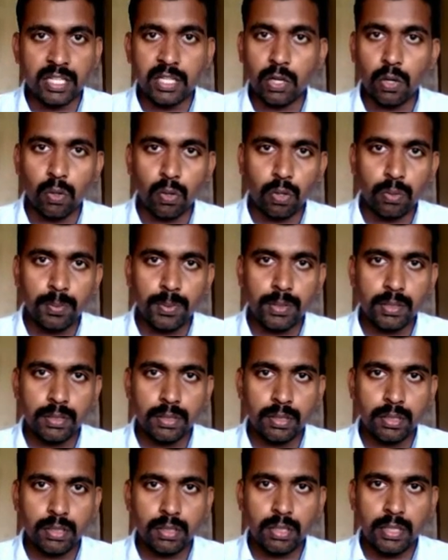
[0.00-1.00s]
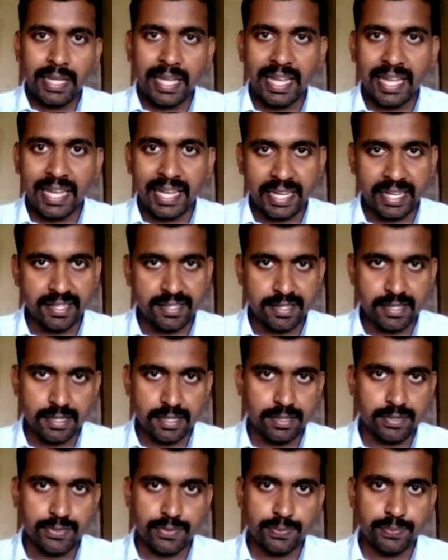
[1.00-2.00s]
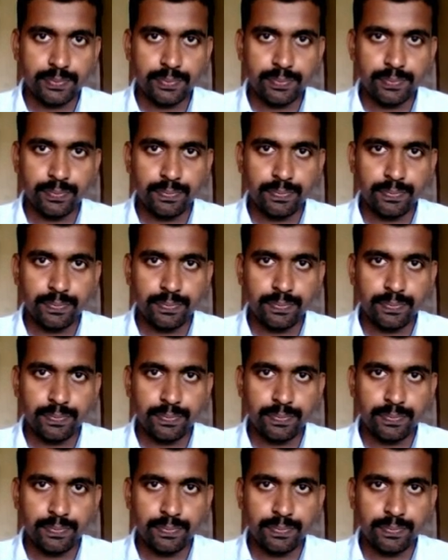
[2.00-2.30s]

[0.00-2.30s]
globe axis.